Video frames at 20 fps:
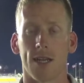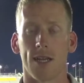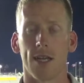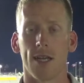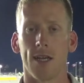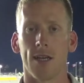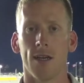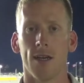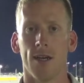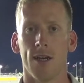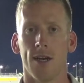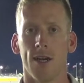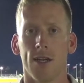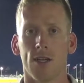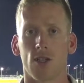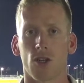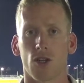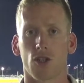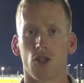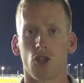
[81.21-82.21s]
He
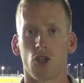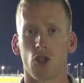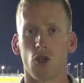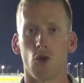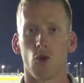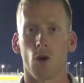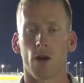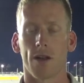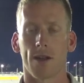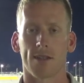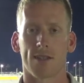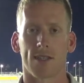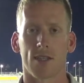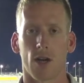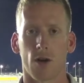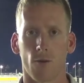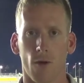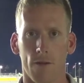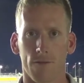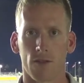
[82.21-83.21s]
took two
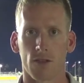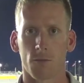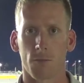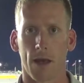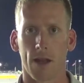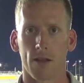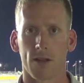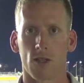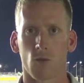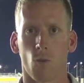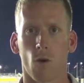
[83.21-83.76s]
unnecessary roughness penalties.